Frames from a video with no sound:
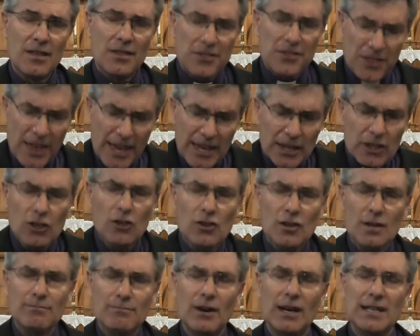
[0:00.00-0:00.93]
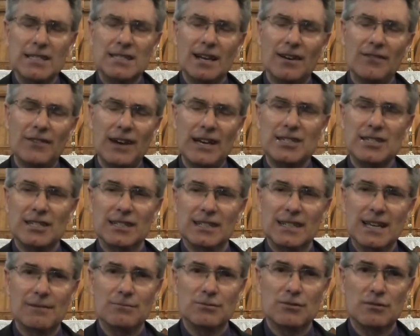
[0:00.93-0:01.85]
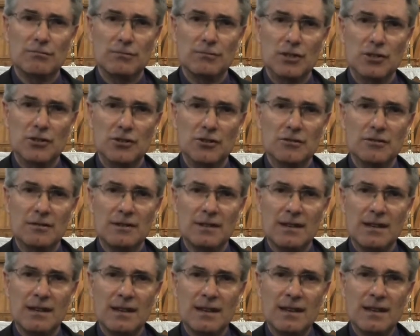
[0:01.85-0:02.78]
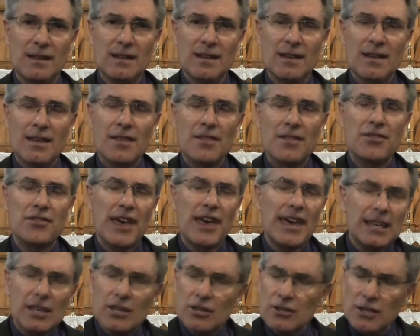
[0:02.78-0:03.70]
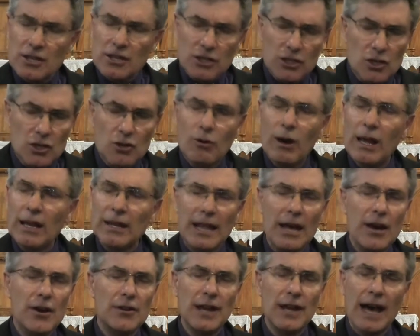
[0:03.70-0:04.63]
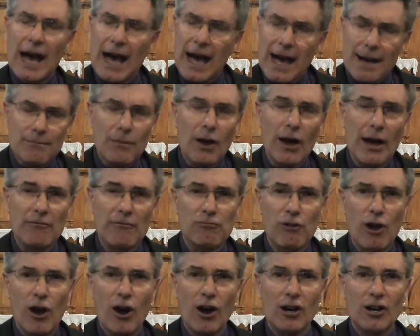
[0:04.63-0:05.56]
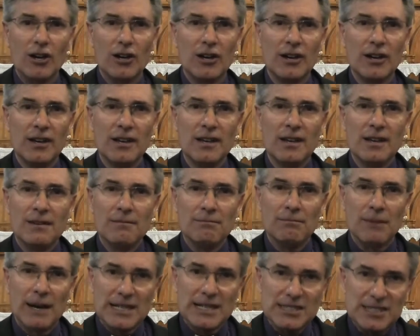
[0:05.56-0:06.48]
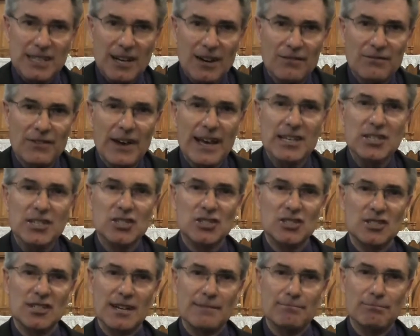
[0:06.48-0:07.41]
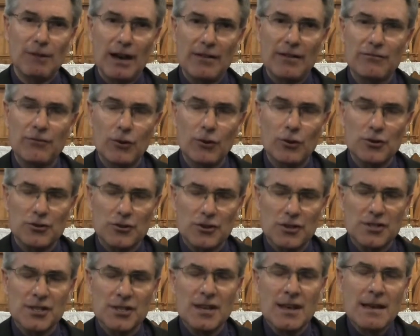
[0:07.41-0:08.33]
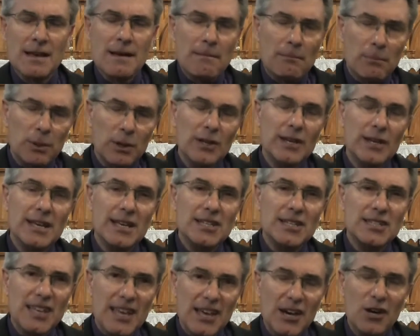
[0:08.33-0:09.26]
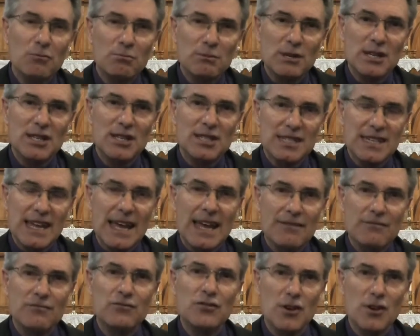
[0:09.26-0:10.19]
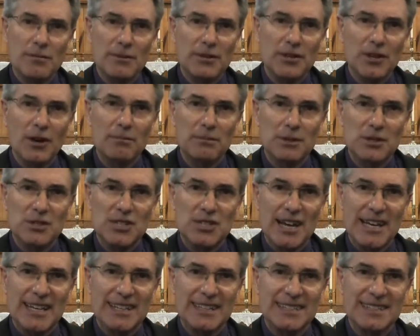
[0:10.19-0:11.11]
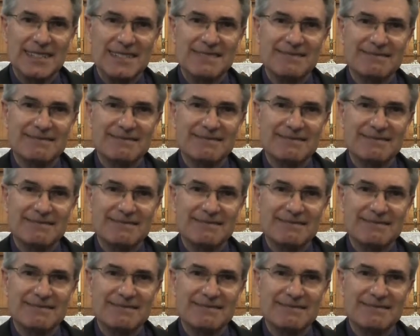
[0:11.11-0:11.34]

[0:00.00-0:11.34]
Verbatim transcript: Thank you that my salvation comes from you. Thank you that you alone are my rock, my salvation, and my fortress. Please help me to stand firm and not be shaken.